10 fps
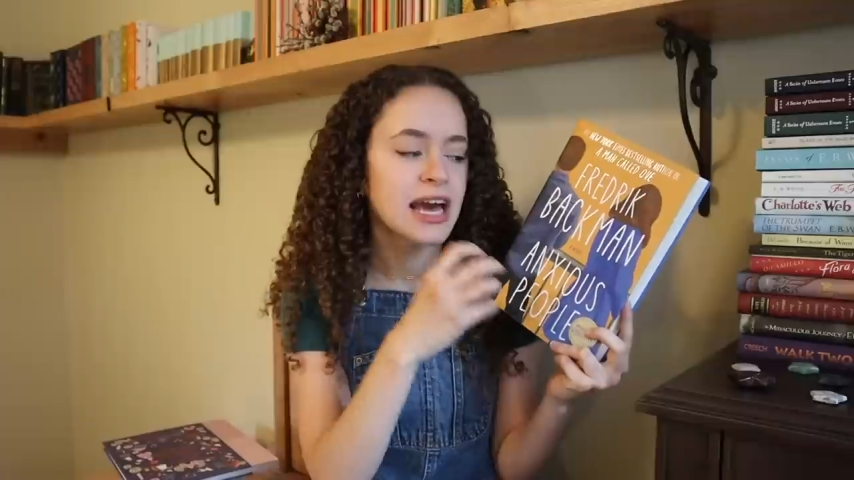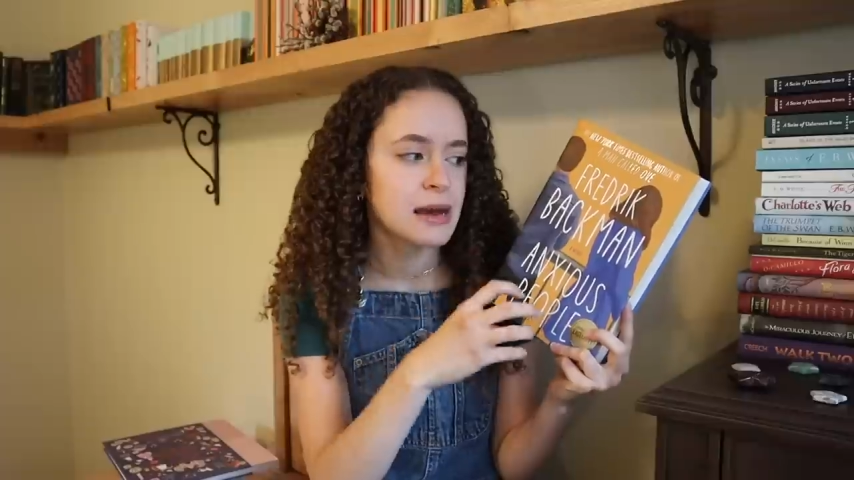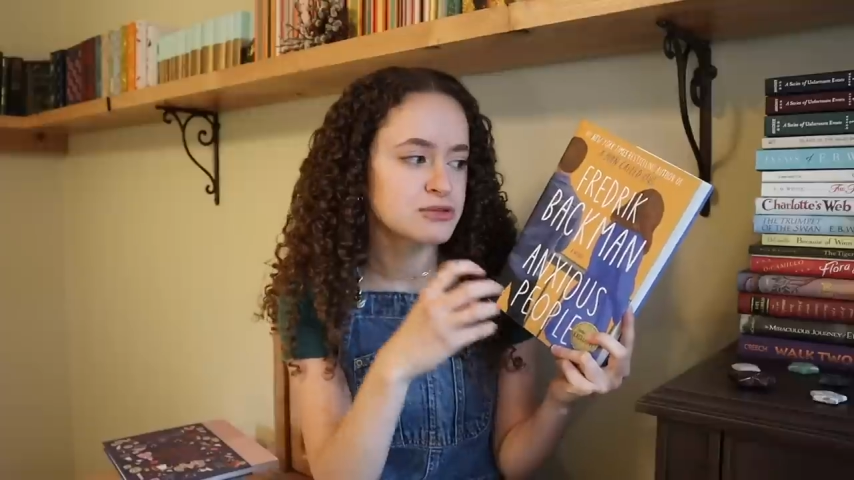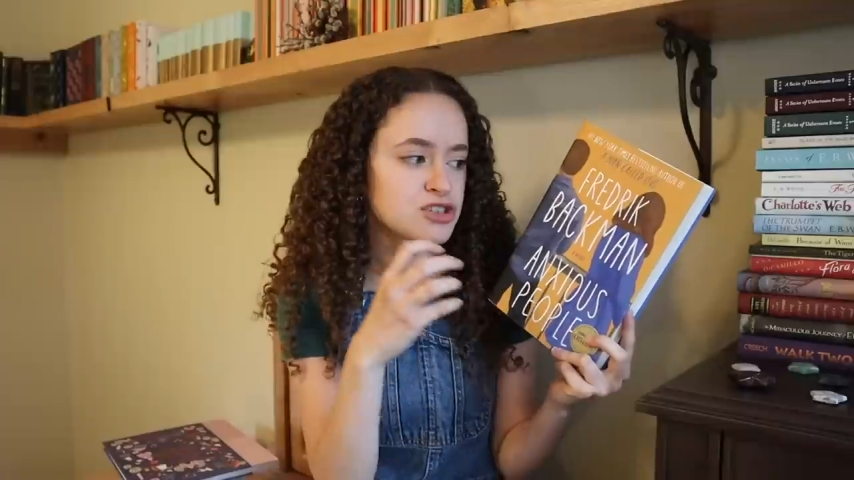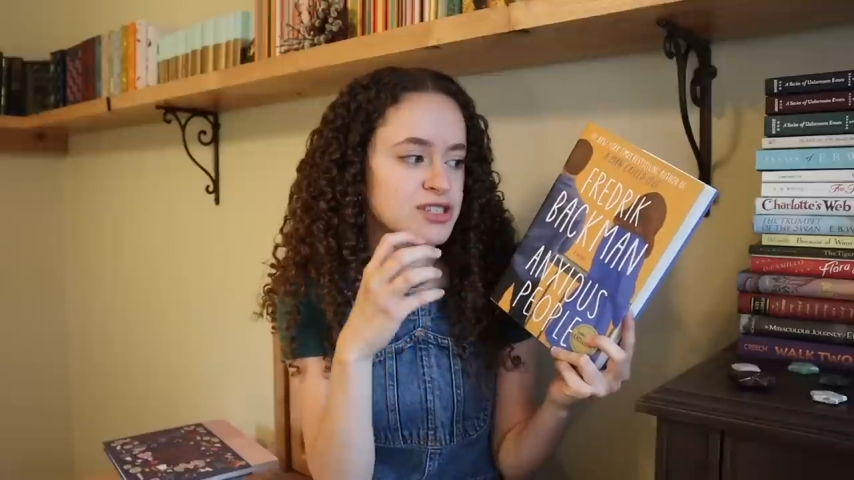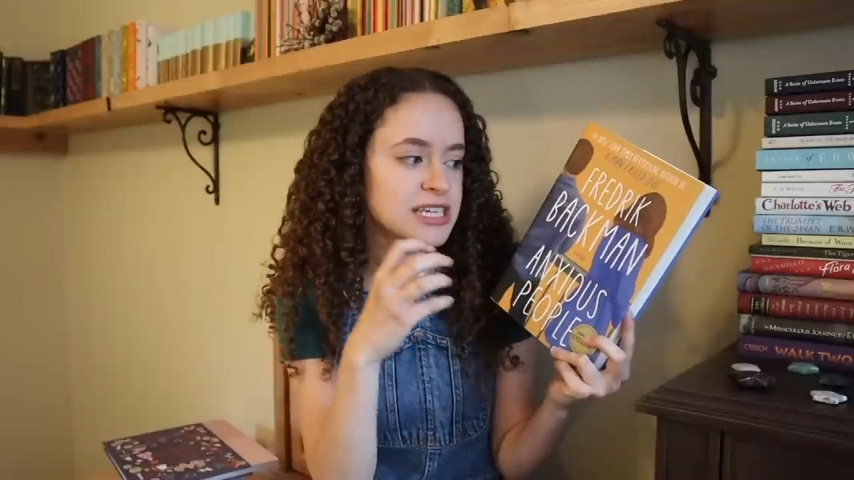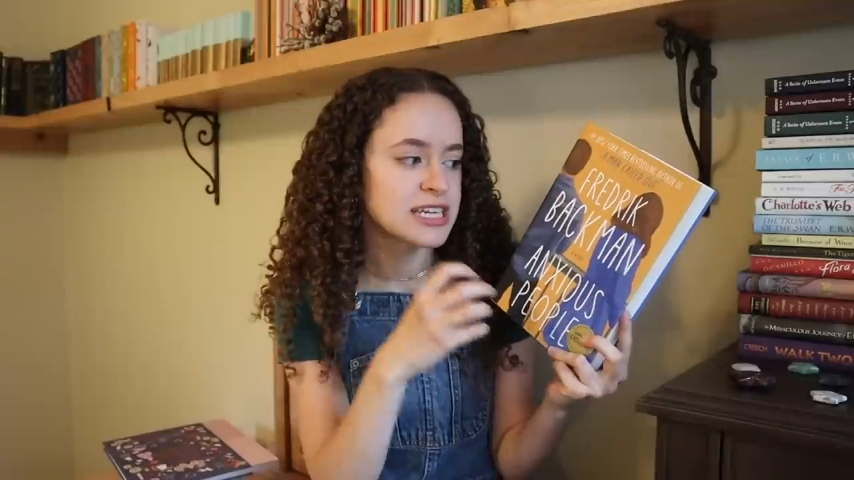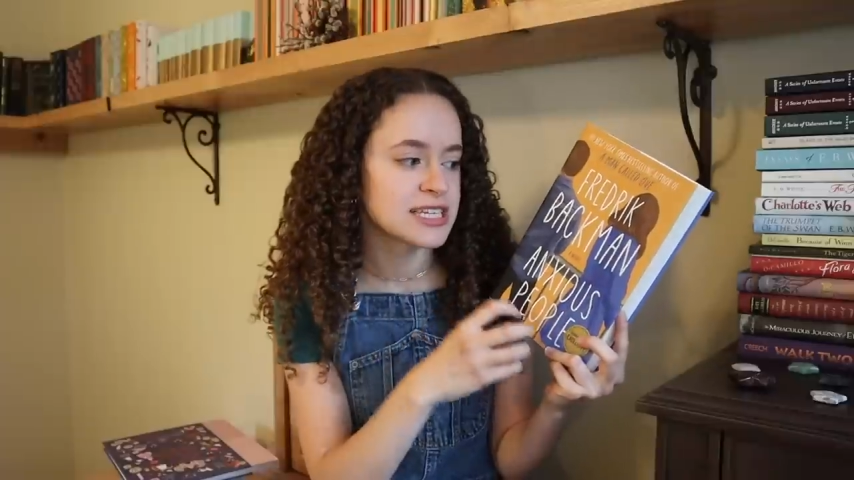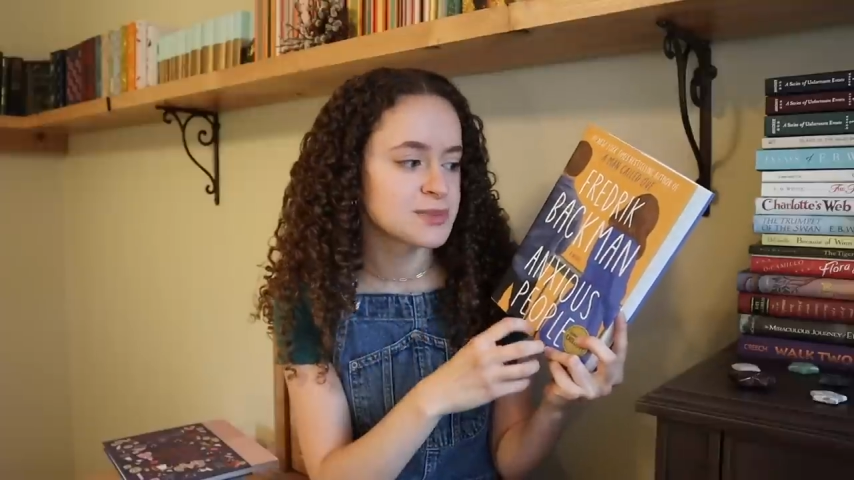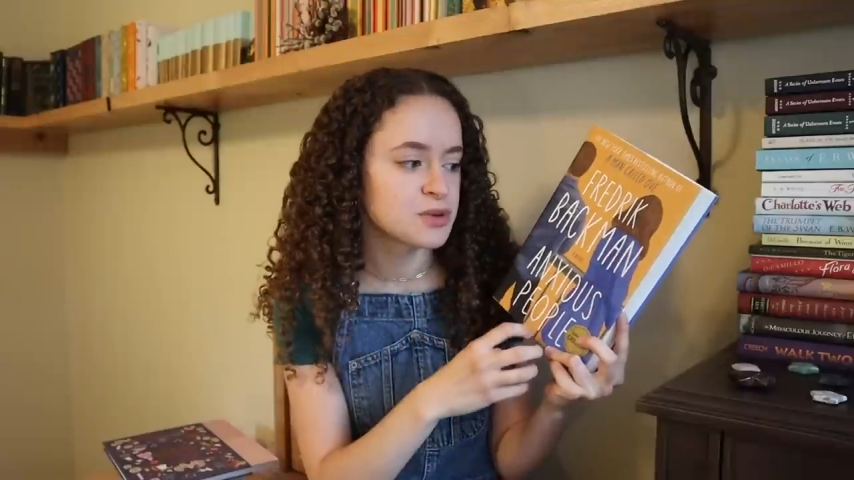captures in
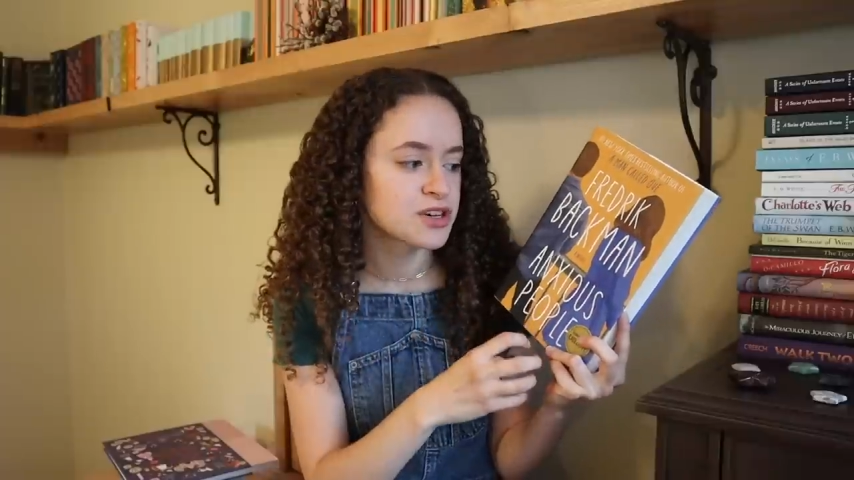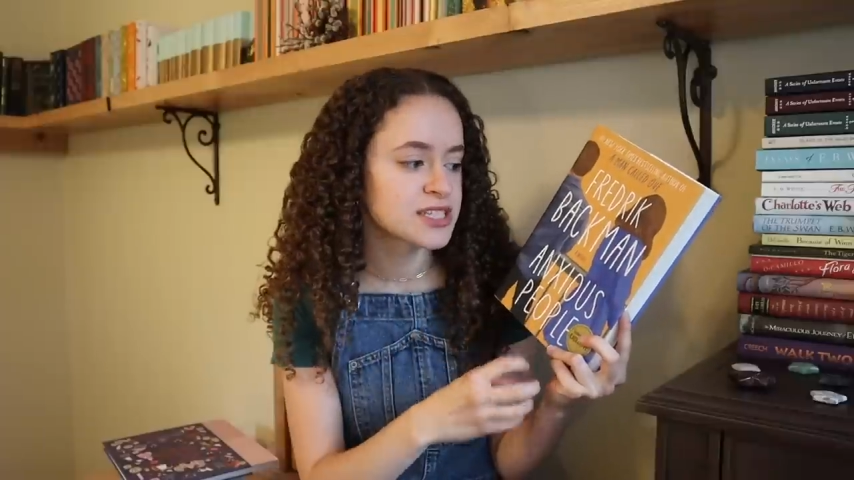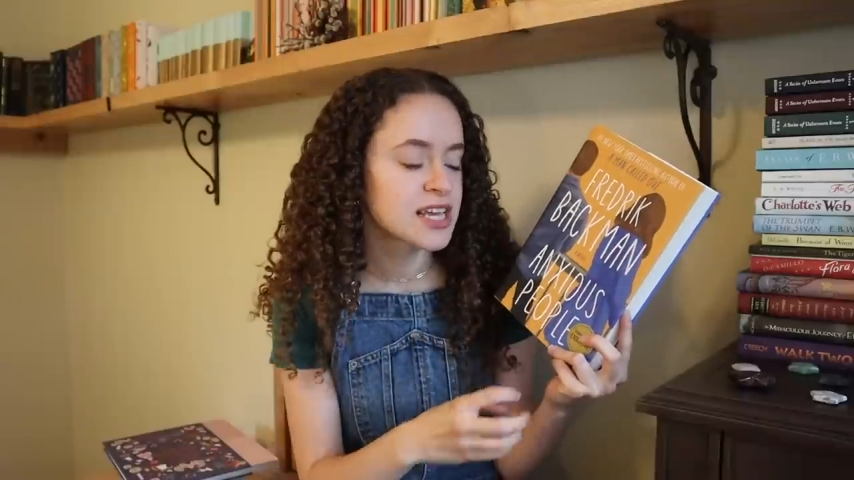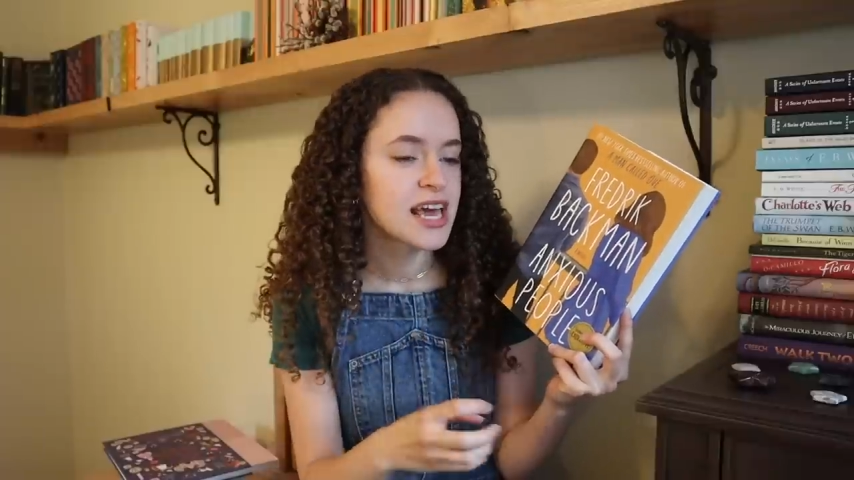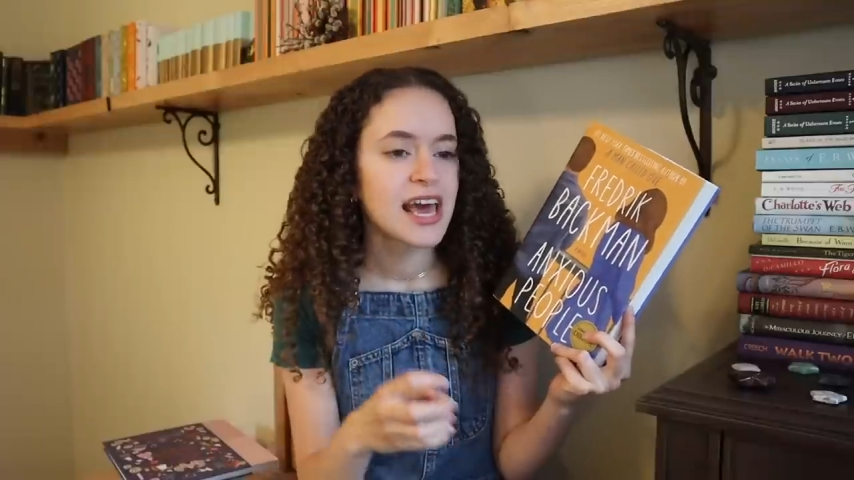his books,